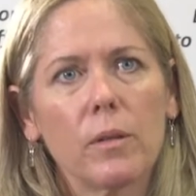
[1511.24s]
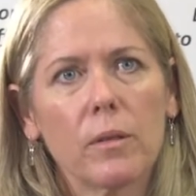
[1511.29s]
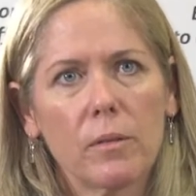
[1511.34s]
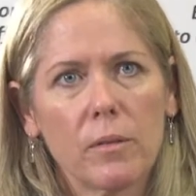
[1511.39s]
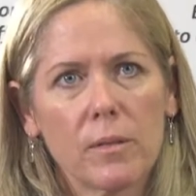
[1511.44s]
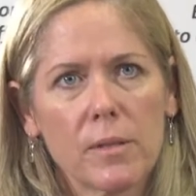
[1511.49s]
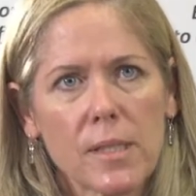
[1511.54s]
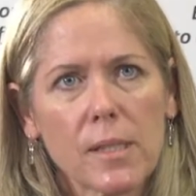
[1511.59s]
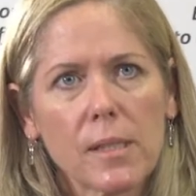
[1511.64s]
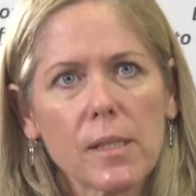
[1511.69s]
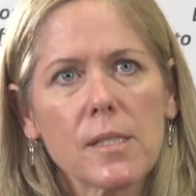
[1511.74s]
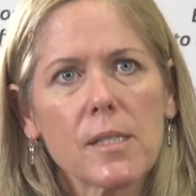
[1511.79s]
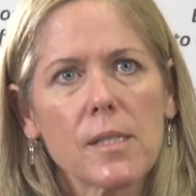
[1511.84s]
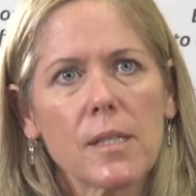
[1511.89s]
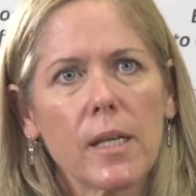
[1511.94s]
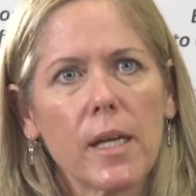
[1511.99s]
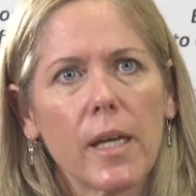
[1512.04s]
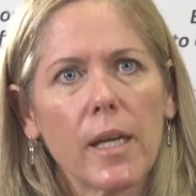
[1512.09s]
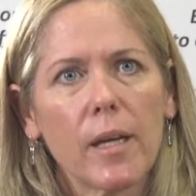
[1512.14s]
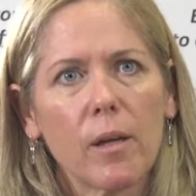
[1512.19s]

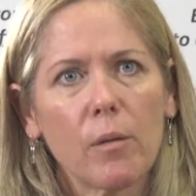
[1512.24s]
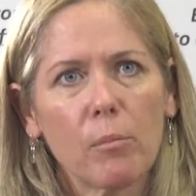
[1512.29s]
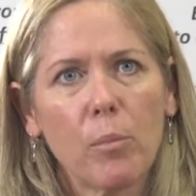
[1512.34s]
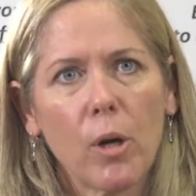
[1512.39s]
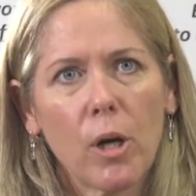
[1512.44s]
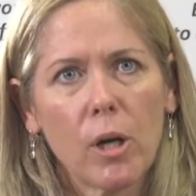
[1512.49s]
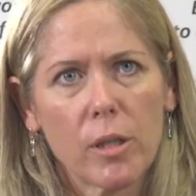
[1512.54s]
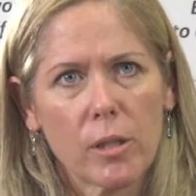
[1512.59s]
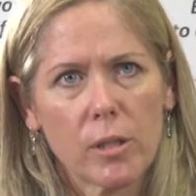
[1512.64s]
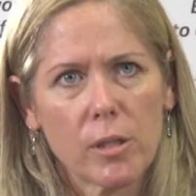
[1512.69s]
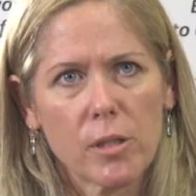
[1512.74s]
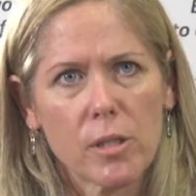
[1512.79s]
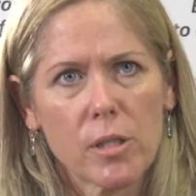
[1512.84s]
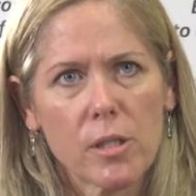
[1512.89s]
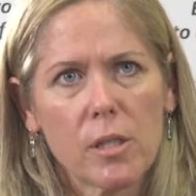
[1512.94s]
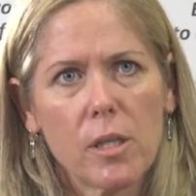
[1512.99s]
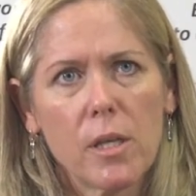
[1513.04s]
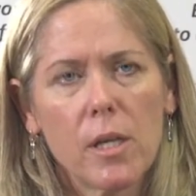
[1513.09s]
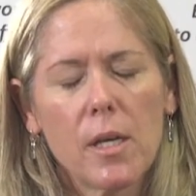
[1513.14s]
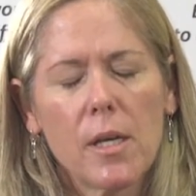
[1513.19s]
soliciting partners
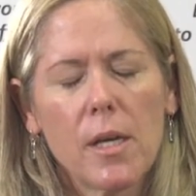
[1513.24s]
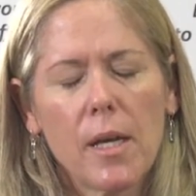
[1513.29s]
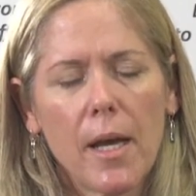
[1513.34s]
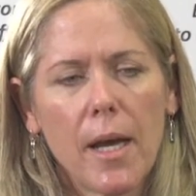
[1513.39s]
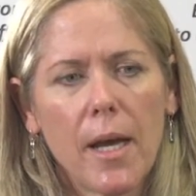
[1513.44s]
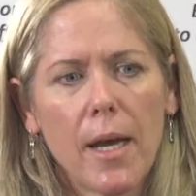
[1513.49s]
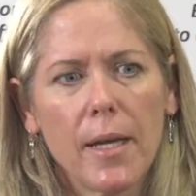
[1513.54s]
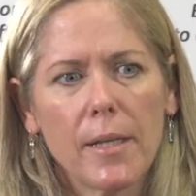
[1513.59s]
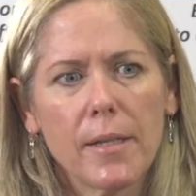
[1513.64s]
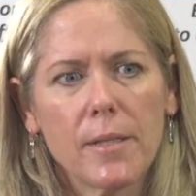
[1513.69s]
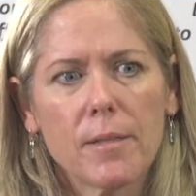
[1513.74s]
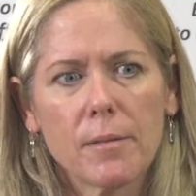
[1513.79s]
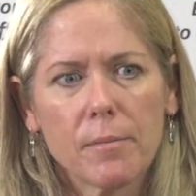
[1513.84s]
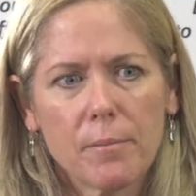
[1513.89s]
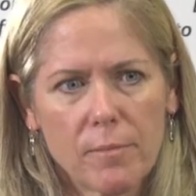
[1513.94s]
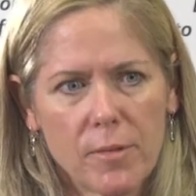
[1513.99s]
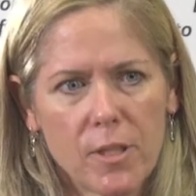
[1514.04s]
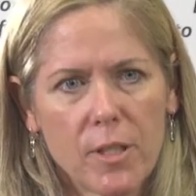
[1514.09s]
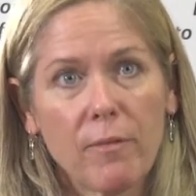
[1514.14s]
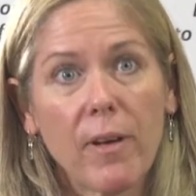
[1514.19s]
and
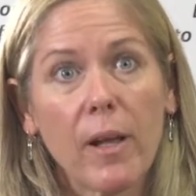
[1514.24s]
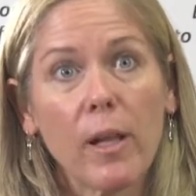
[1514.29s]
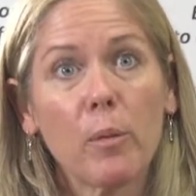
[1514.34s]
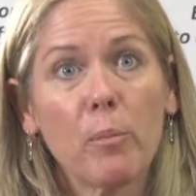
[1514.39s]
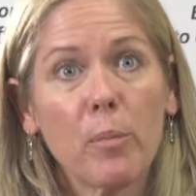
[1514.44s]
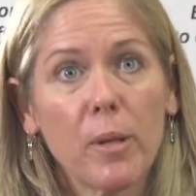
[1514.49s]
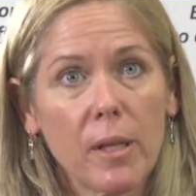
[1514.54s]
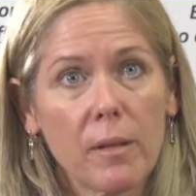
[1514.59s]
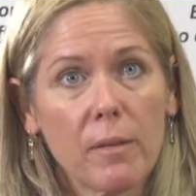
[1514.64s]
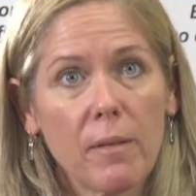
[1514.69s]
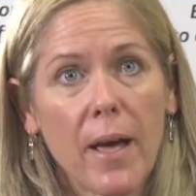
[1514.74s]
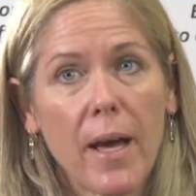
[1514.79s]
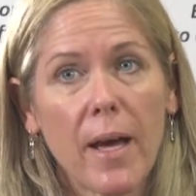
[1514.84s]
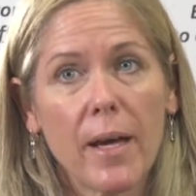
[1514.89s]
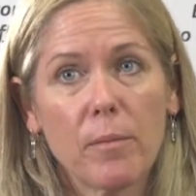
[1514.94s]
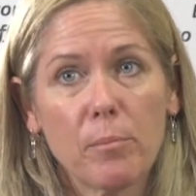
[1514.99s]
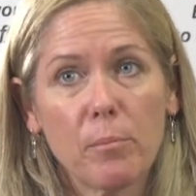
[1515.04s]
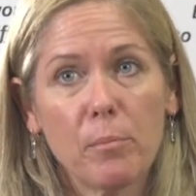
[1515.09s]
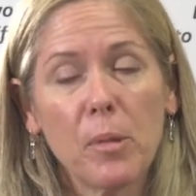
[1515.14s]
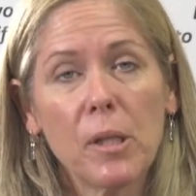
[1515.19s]
developing that
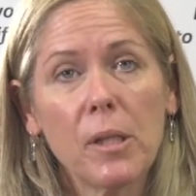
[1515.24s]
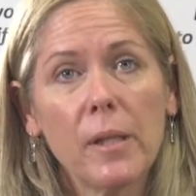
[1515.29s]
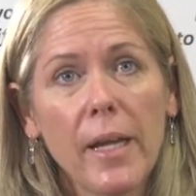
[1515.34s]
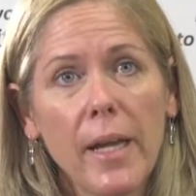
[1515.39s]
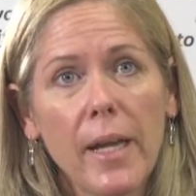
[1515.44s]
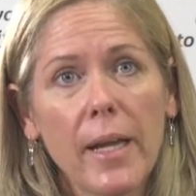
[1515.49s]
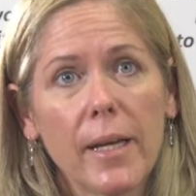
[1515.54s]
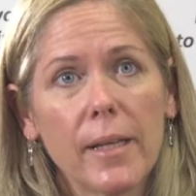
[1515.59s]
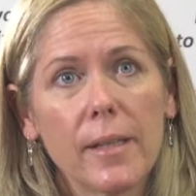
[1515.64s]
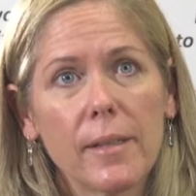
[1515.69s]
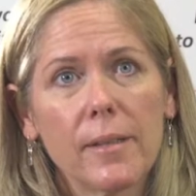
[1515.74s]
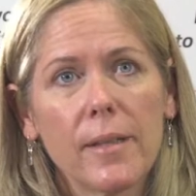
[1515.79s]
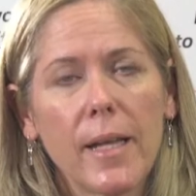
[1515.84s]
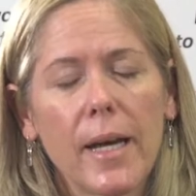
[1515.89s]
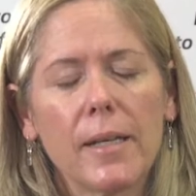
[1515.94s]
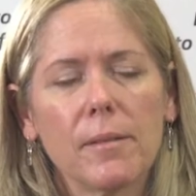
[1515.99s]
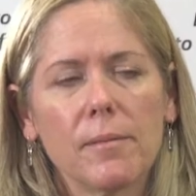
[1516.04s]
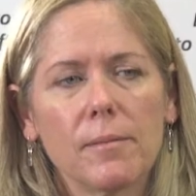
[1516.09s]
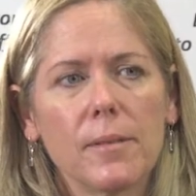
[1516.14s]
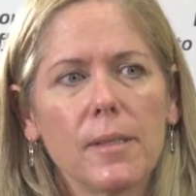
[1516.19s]
plan
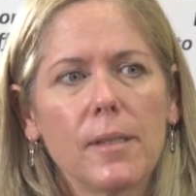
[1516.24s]
that